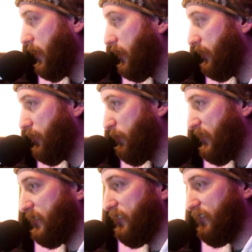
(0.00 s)
And then you
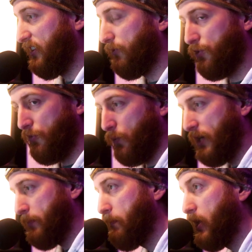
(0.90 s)
basically save those for
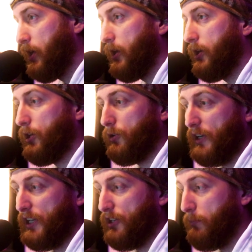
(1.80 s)
web,
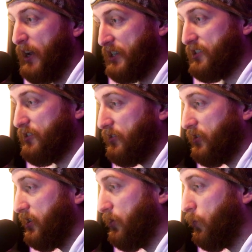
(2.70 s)
create your
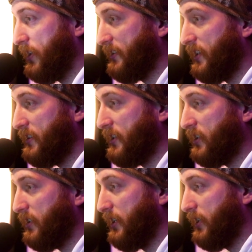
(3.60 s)
master uh, one at the end
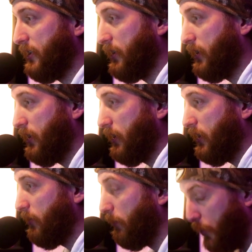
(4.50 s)
there, and
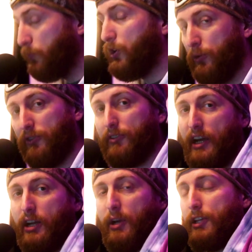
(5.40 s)
boom goes the
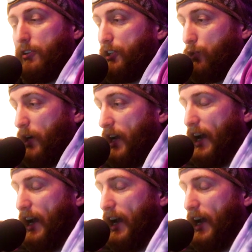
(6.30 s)
dynamite. You're on your way.